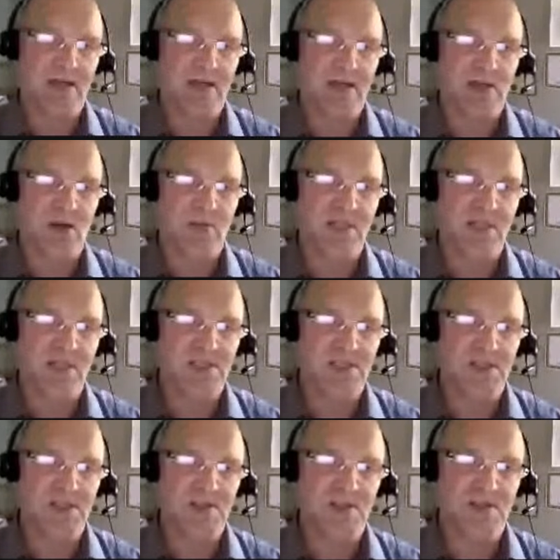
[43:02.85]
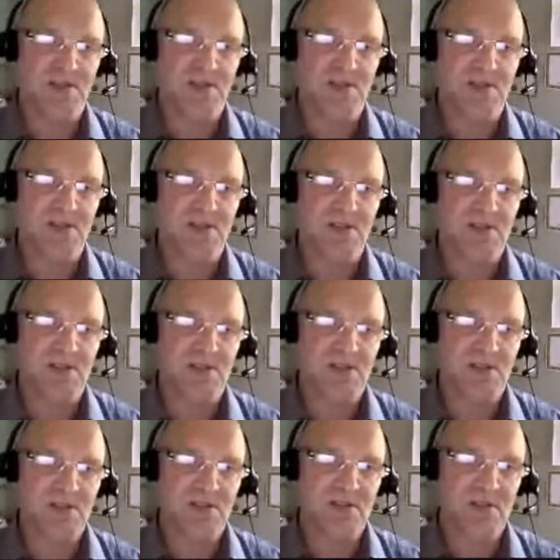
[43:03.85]
all my students.
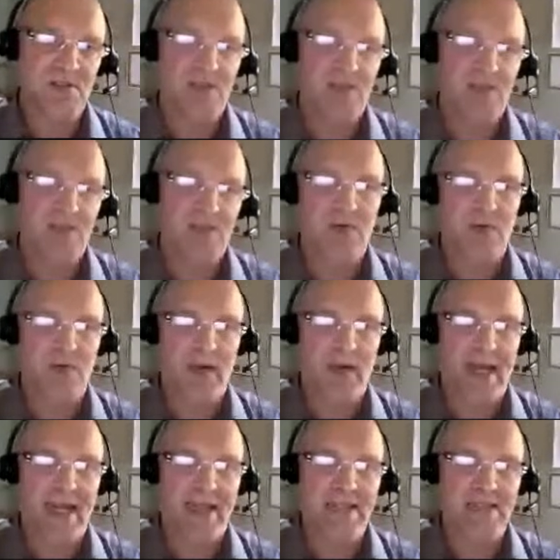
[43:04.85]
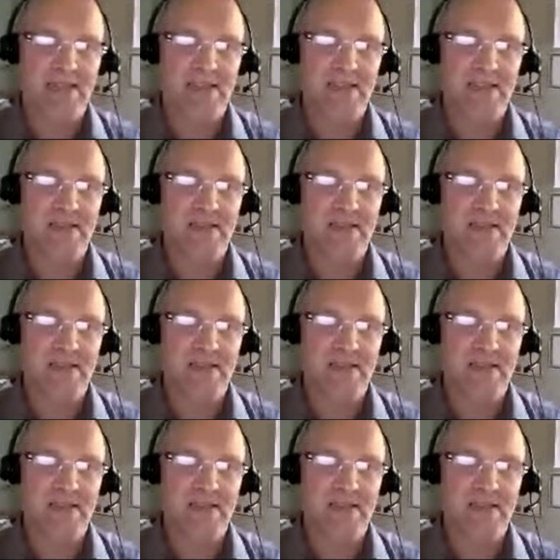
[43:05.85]
Great.